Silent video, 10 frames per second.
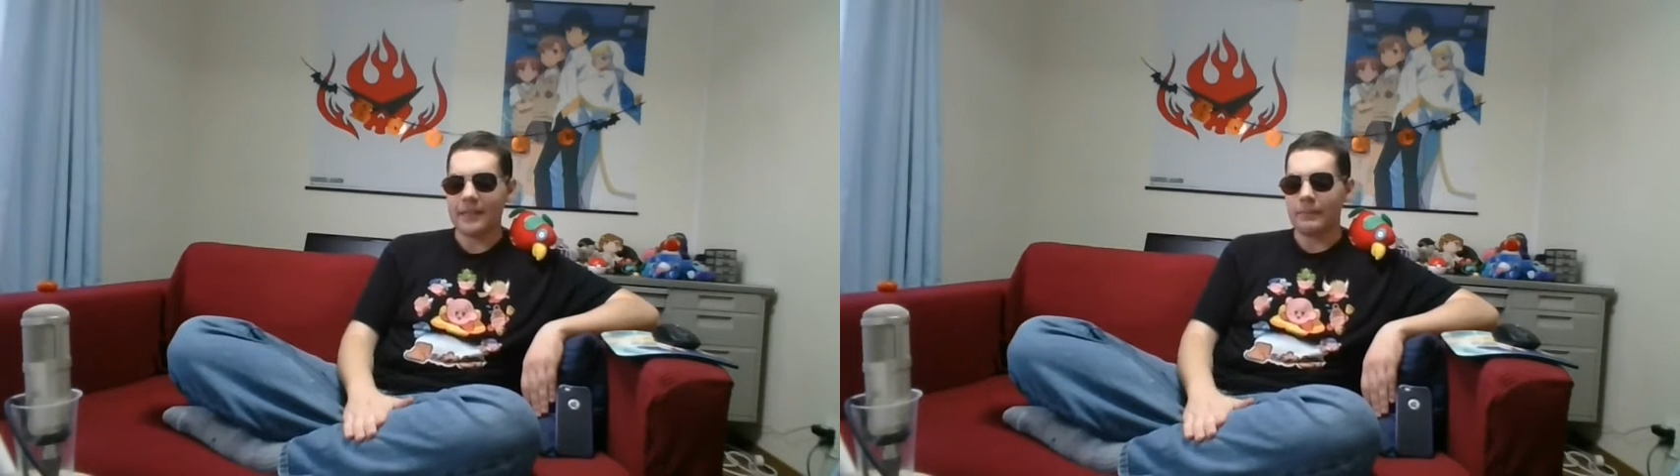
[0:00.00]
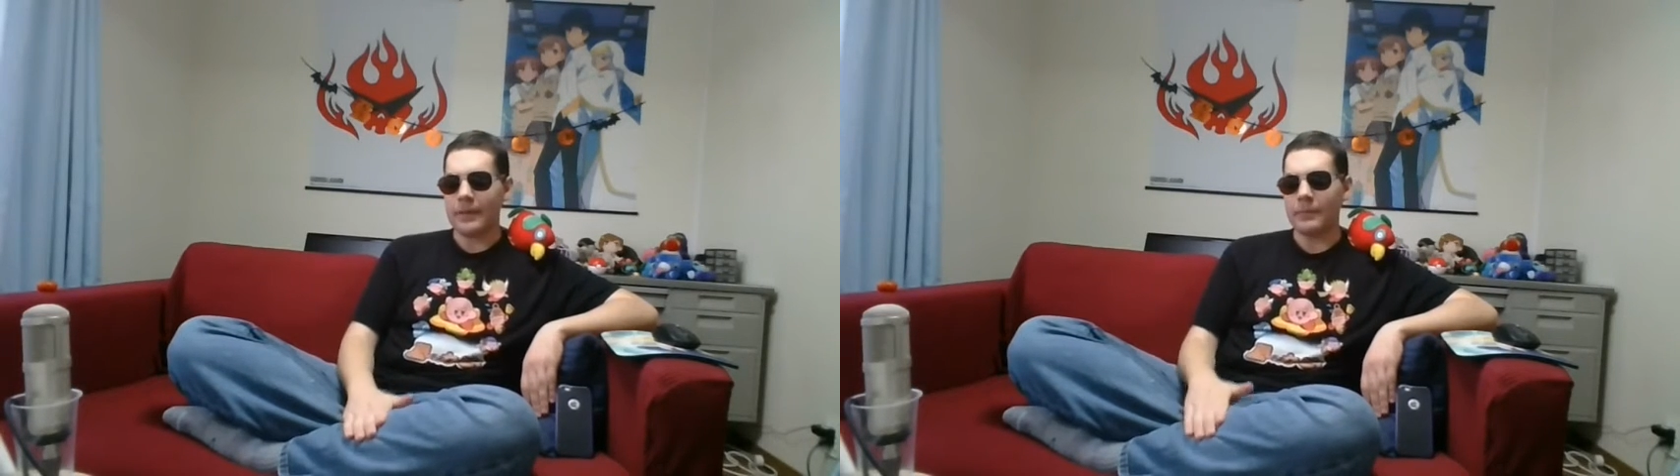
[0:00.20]

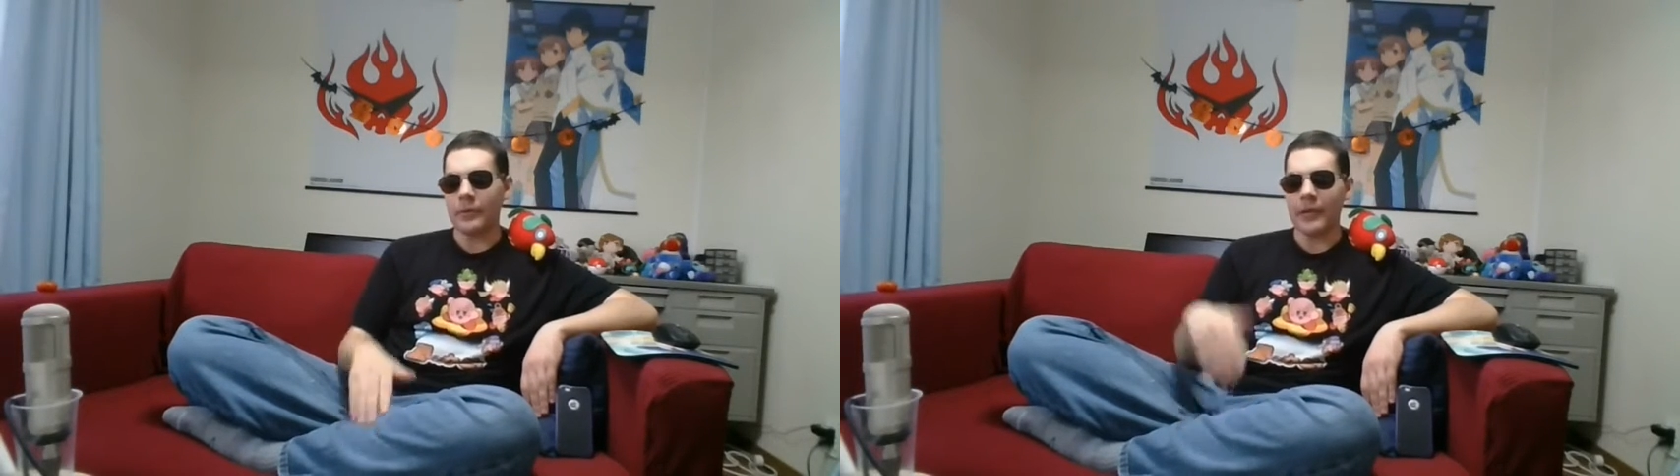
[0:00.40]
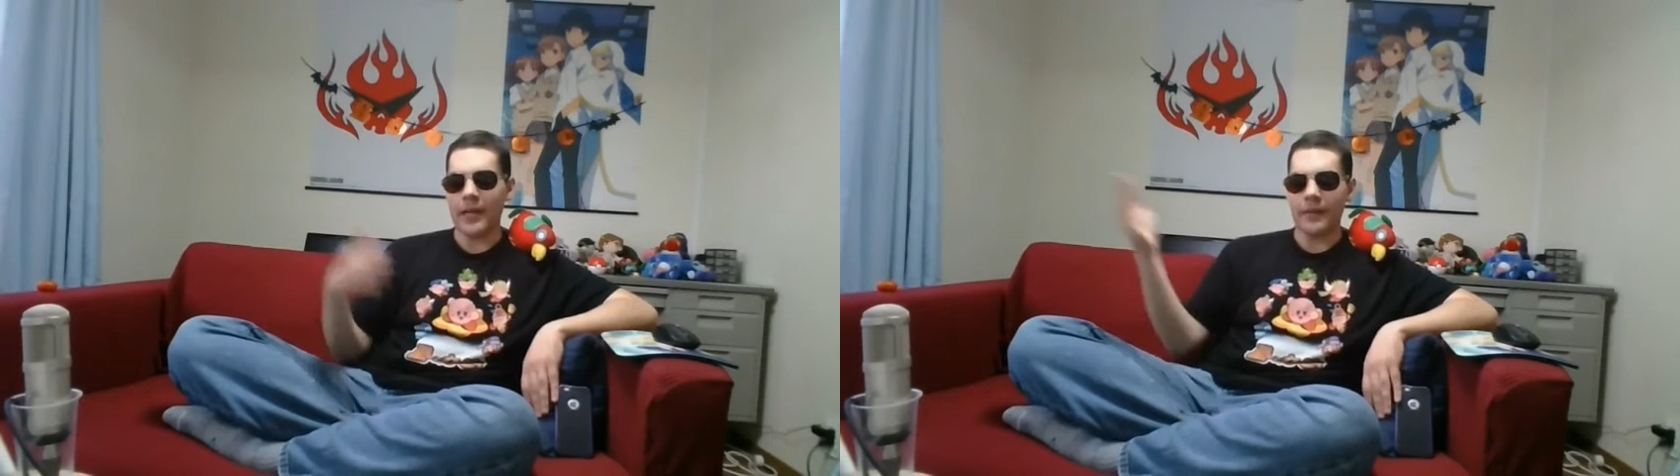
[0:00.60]
people
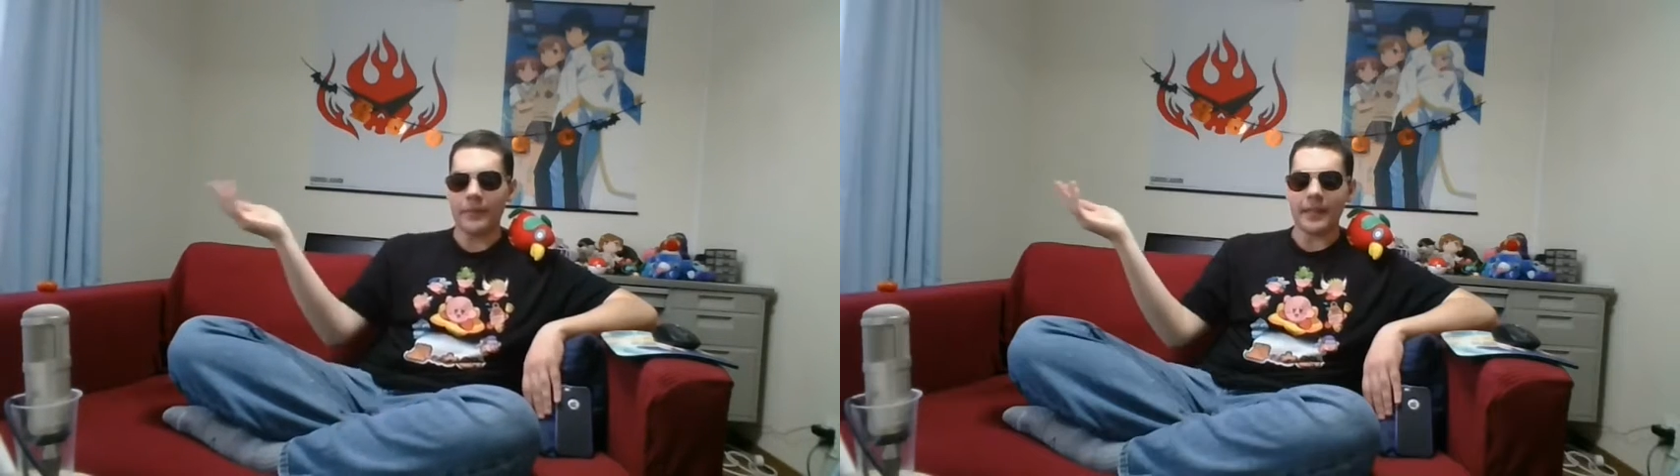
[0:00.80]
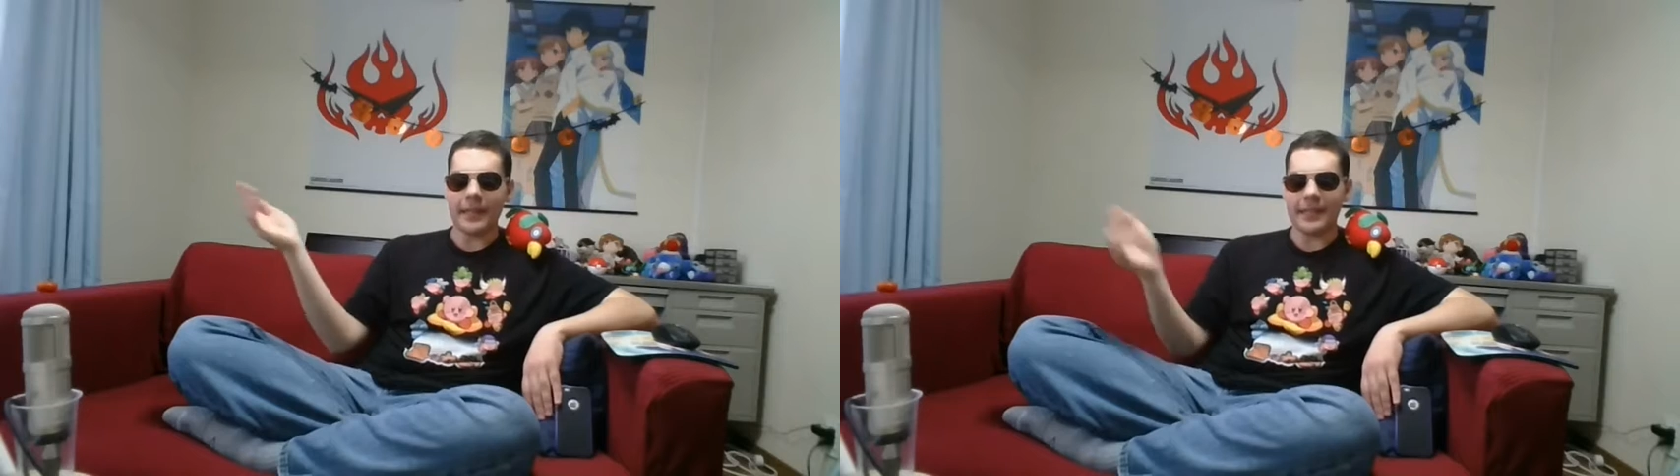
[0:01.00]
went up and
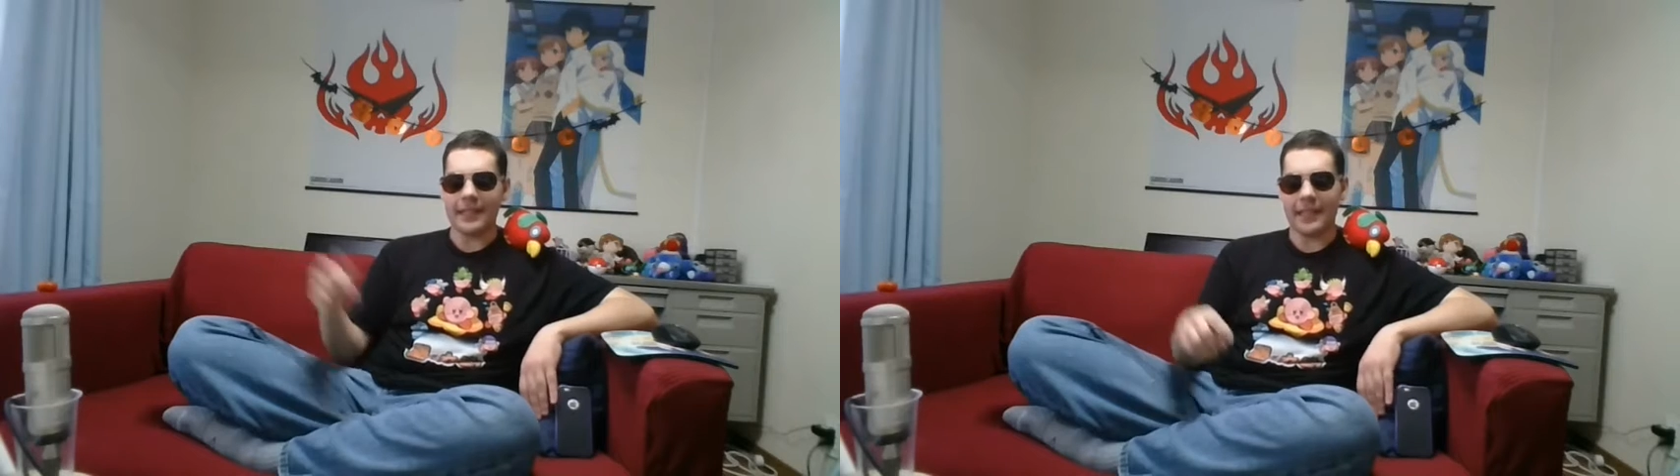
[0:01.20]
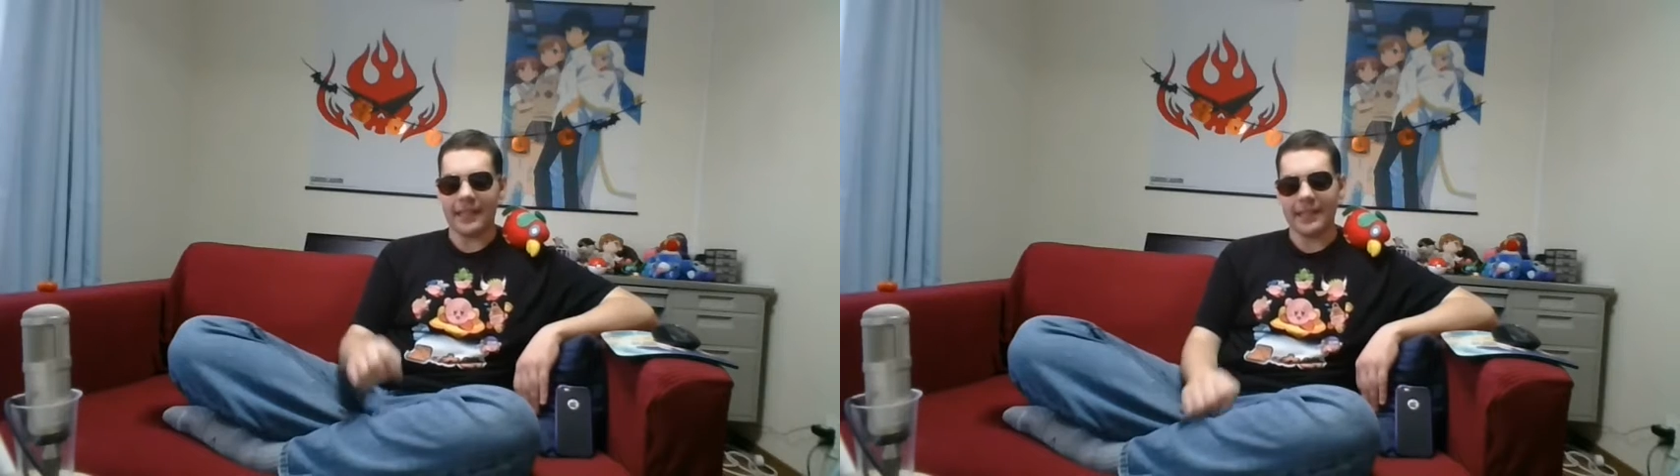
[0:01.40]
like did
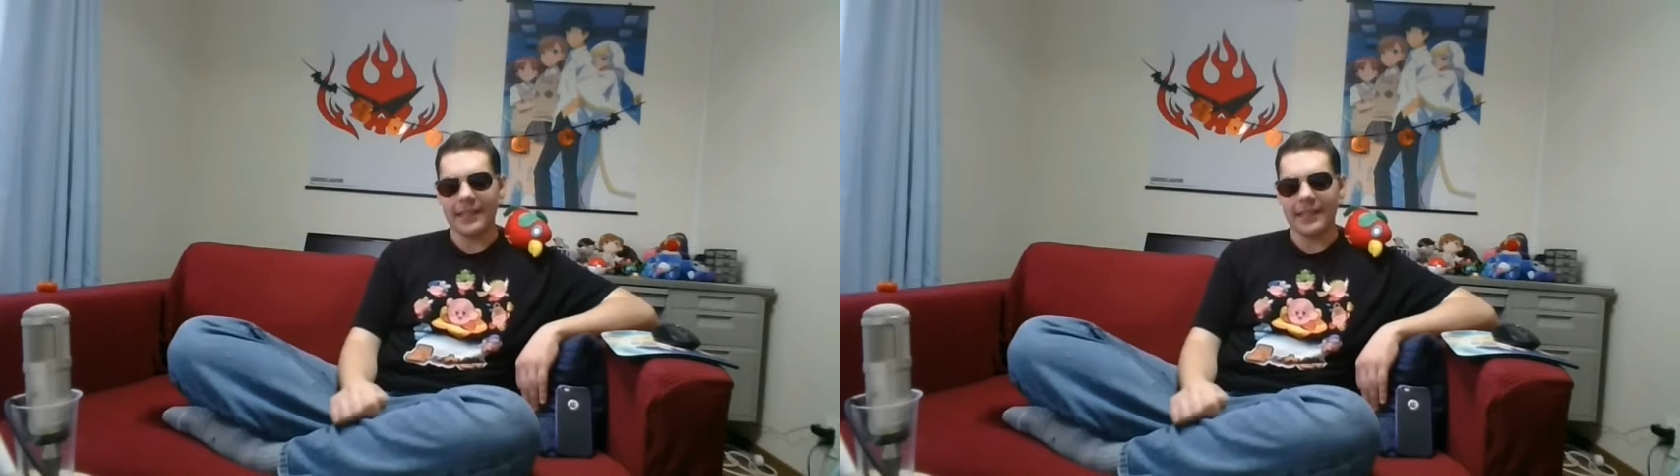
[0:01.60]
like